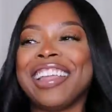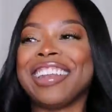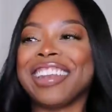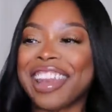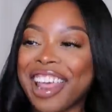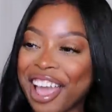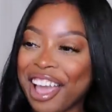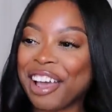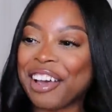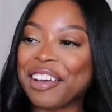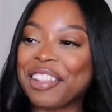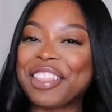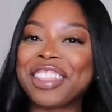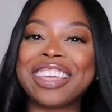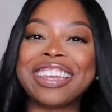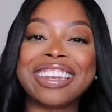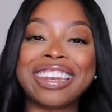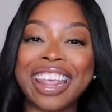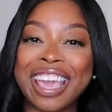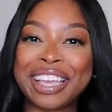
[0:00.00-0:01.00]
Now the
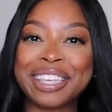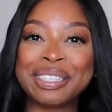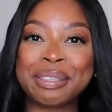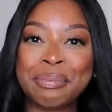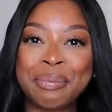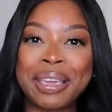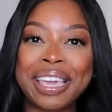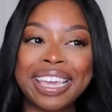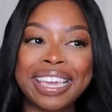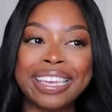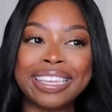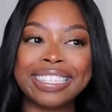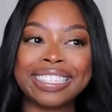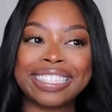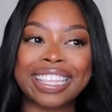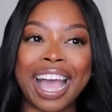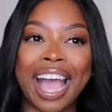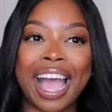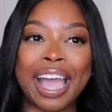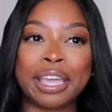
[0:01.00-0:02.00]
next
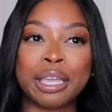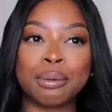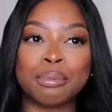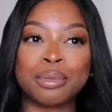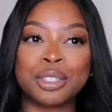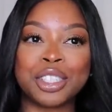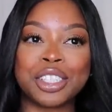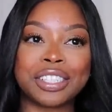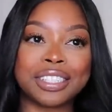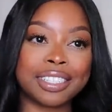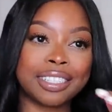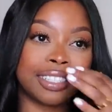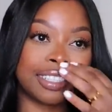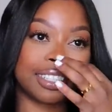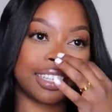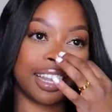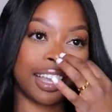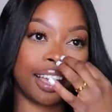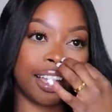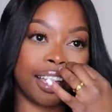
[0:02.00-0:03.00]
piece, I am just
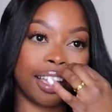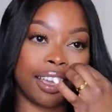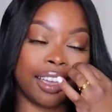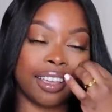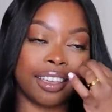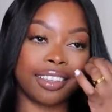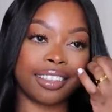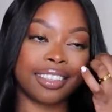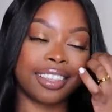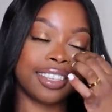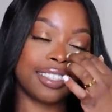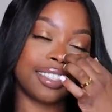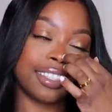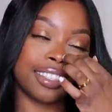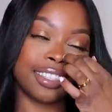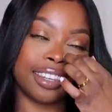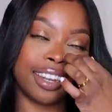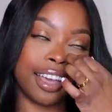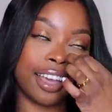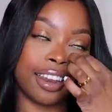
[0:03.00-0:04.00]
like, this
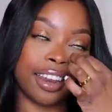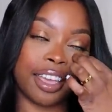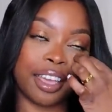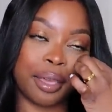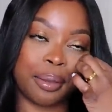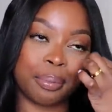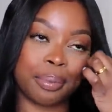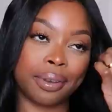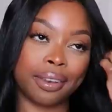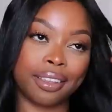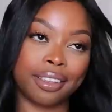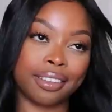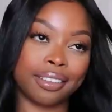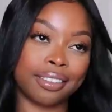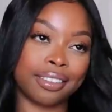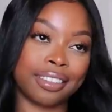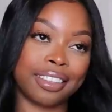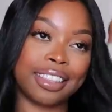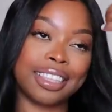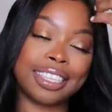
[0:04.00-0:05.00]
is not
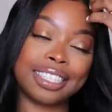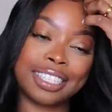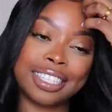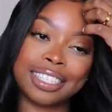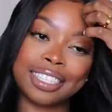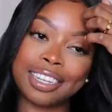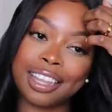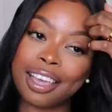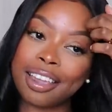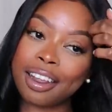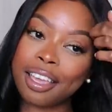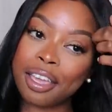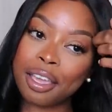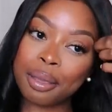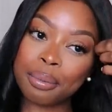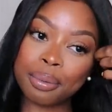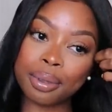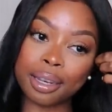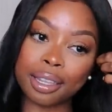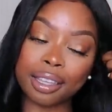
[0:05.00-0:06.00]
happening. This is not
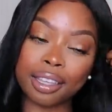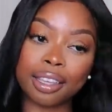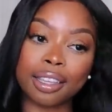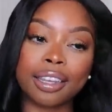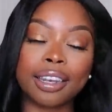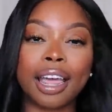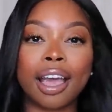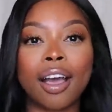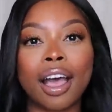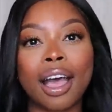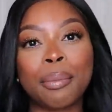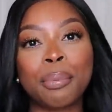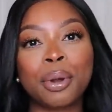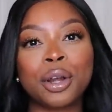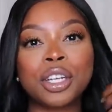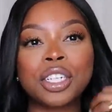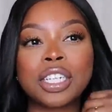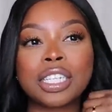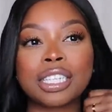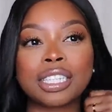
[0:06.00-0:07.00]
happening. Now I
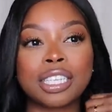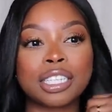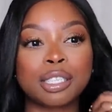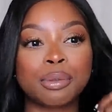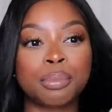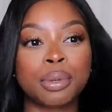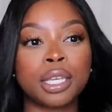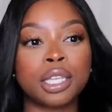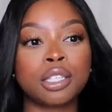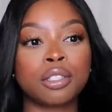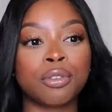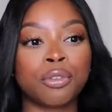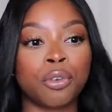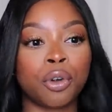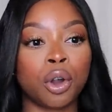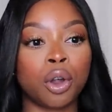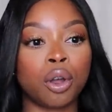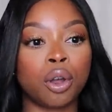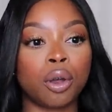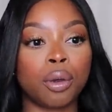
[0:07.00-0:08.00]
purchased this piece
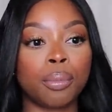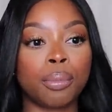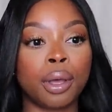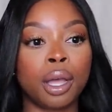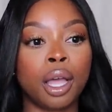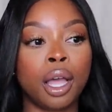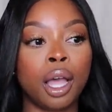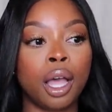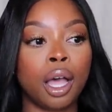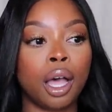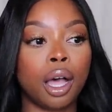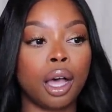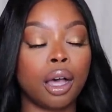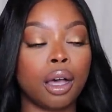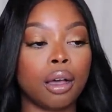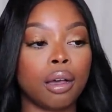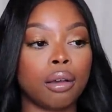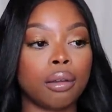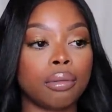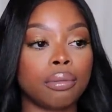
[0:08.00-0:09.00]
from
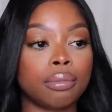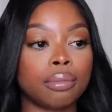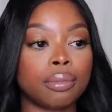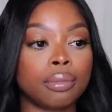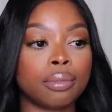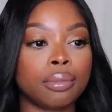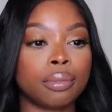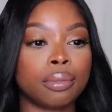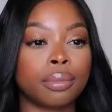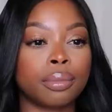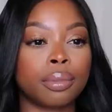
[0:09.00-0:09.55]
um